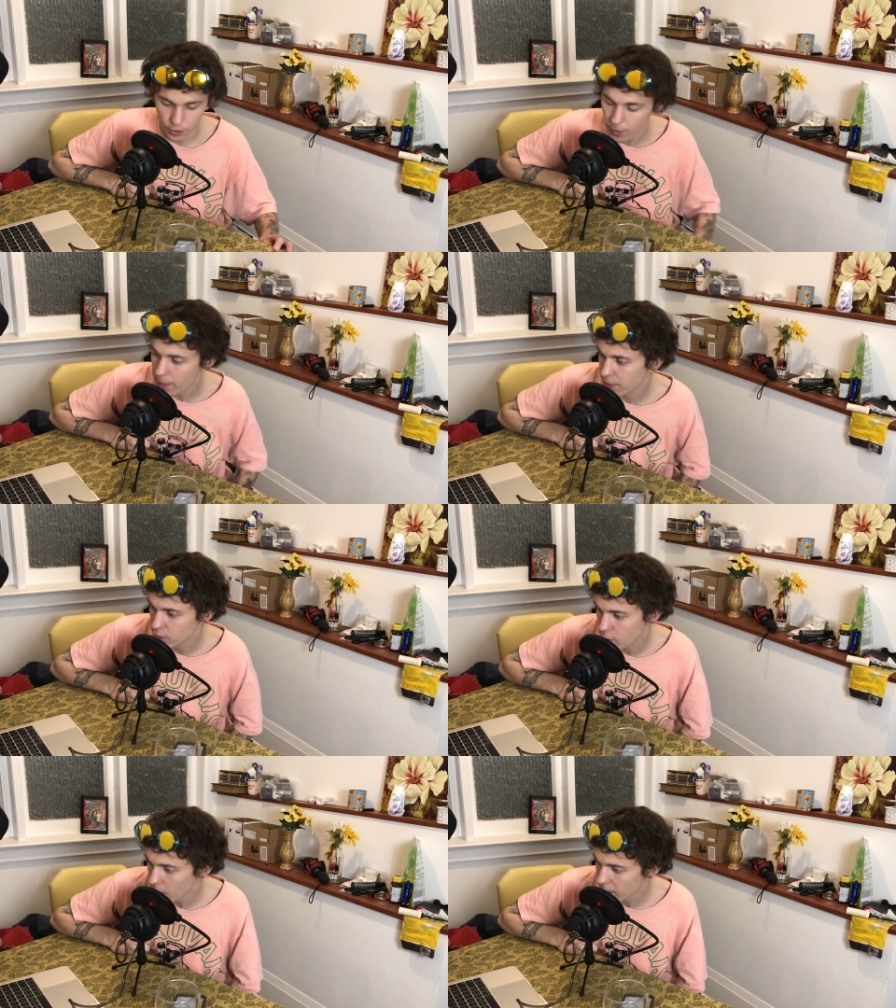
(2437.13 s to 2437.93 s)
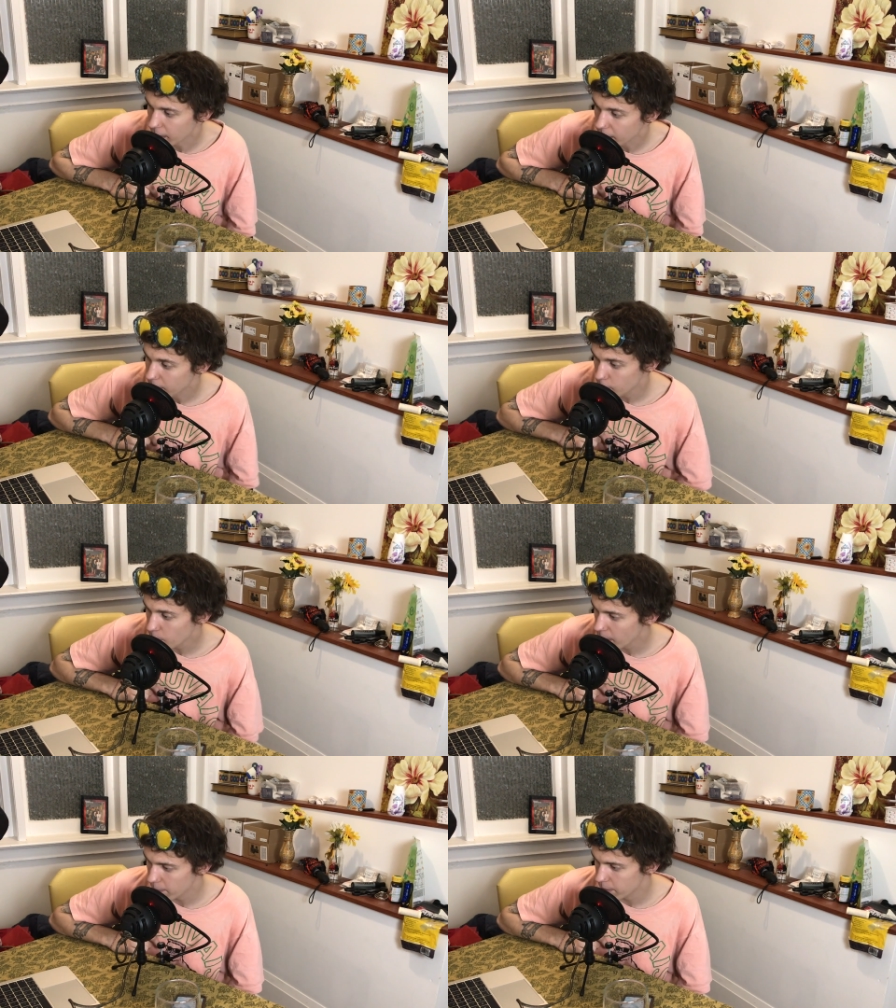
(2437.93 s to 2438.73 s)
You might be joking.
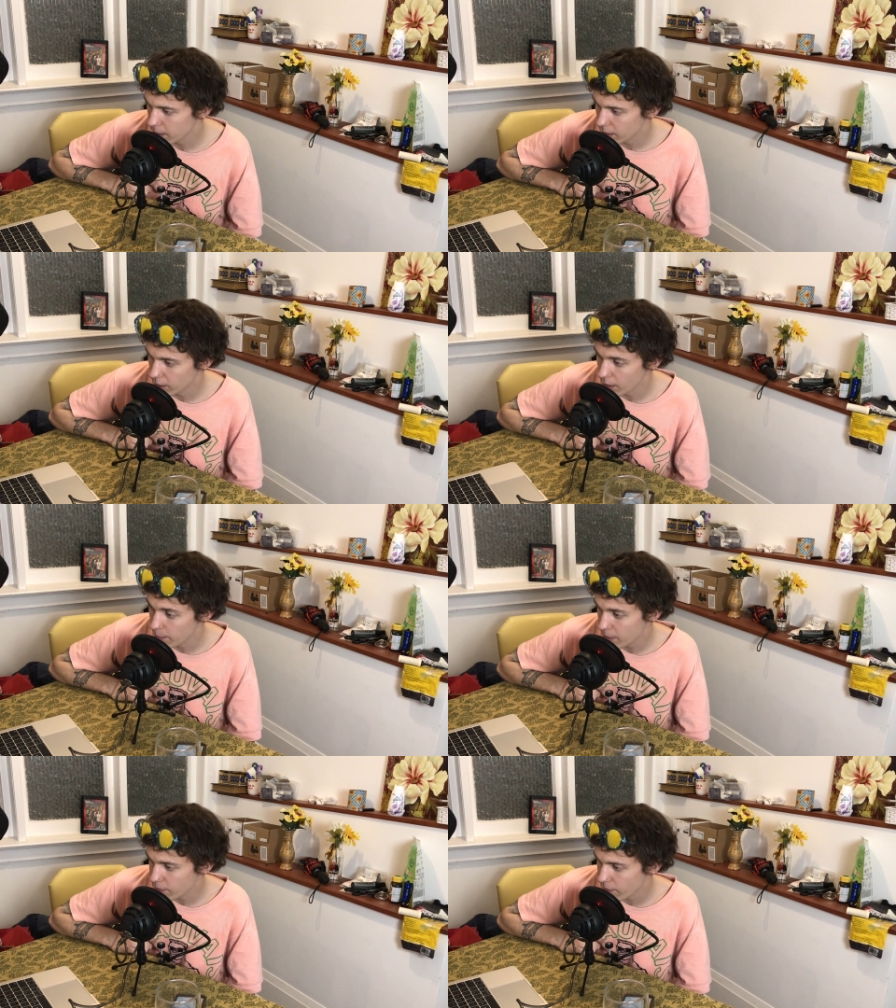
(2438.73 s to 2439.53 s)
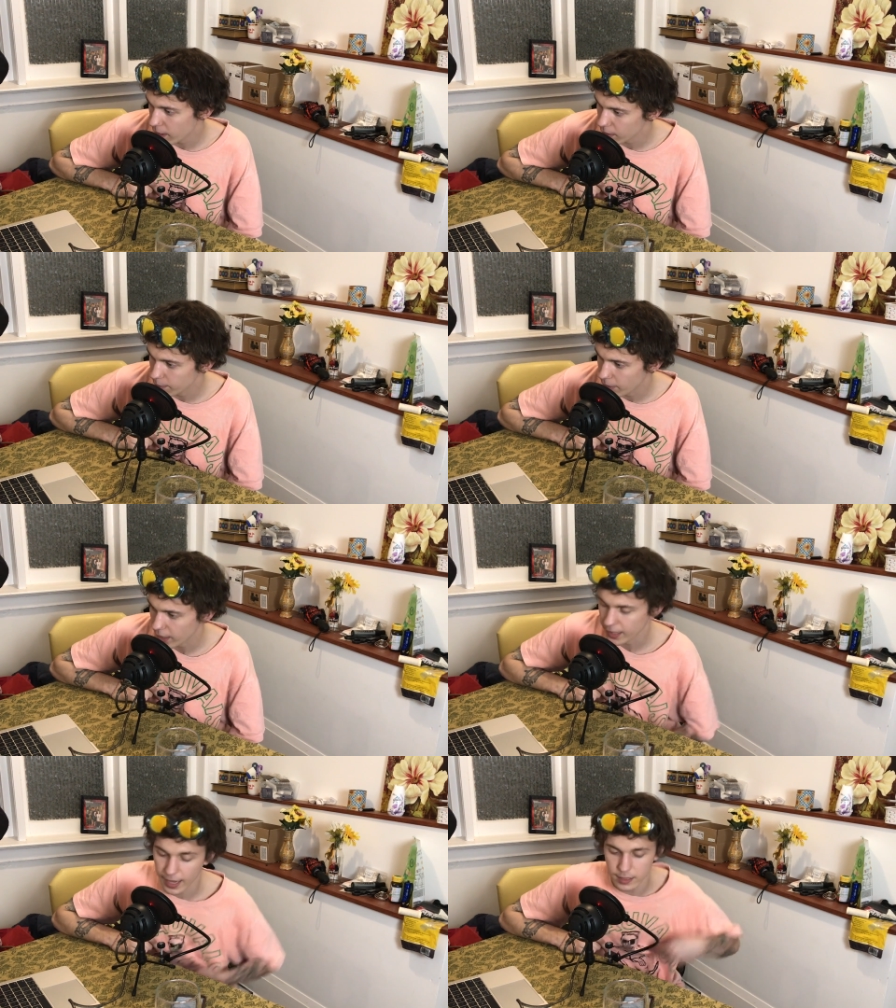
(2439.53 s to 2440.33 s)
You might be a, a big fan of the
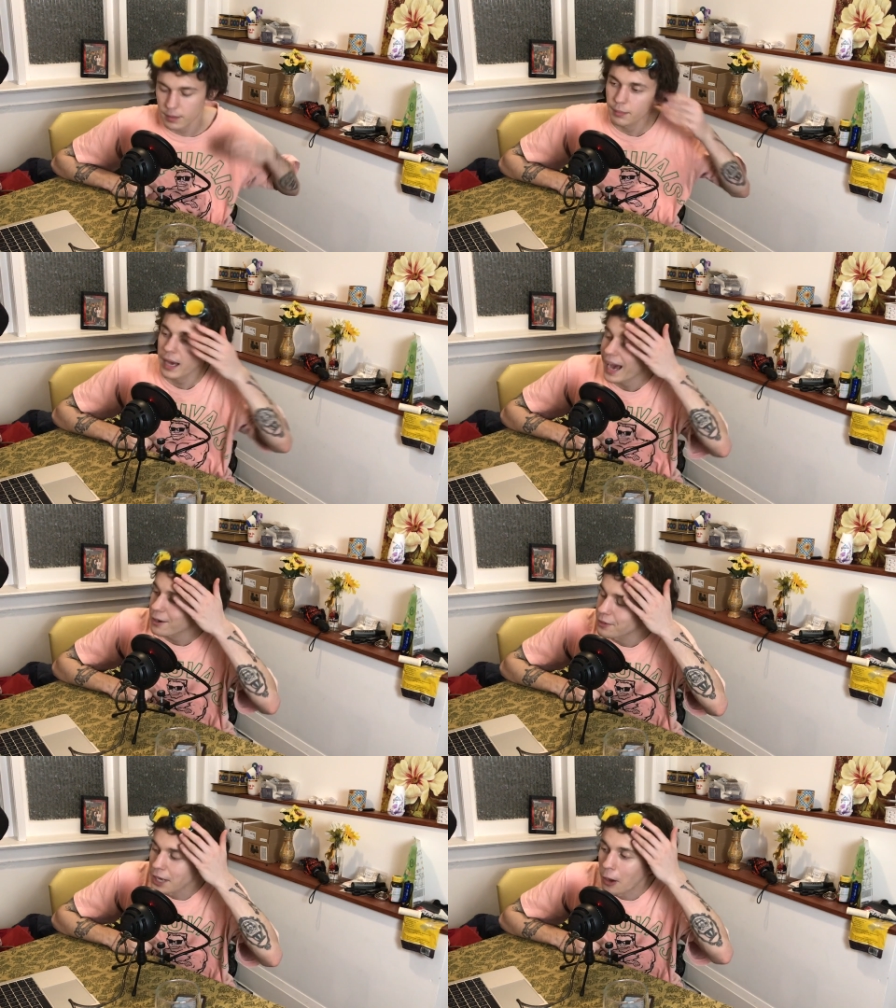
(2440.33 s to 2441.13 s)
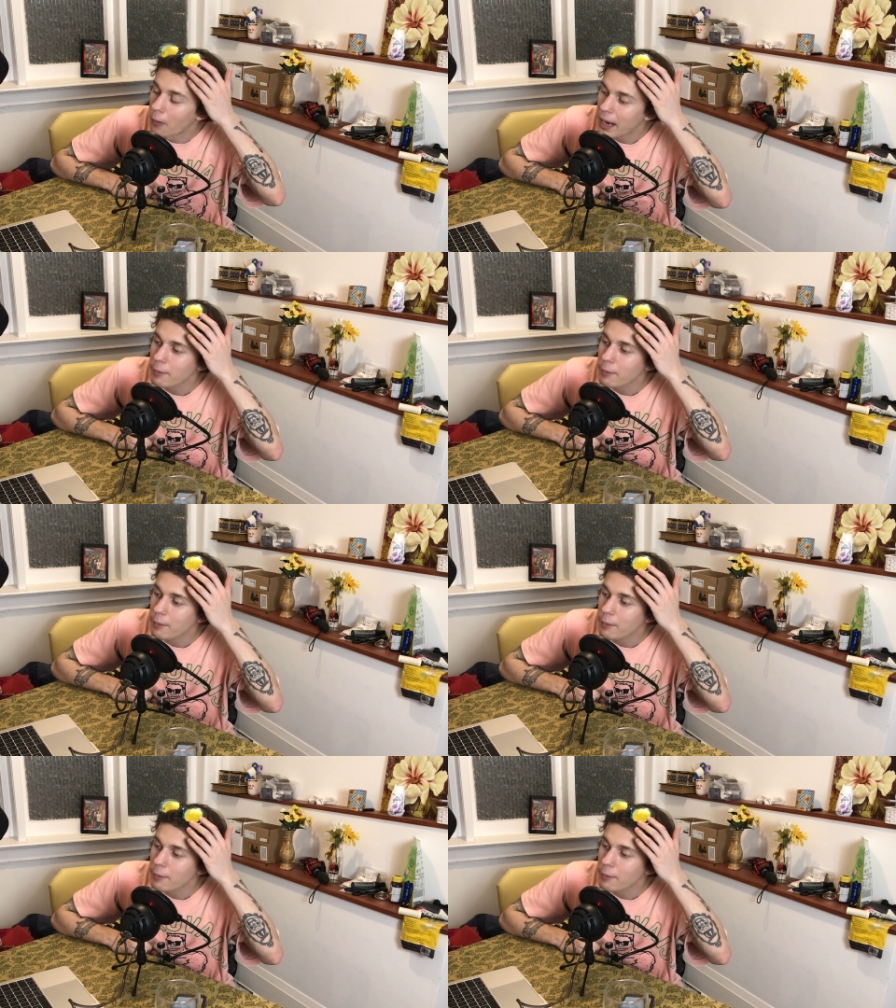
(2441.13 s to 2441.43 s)
podcast, but I don't know.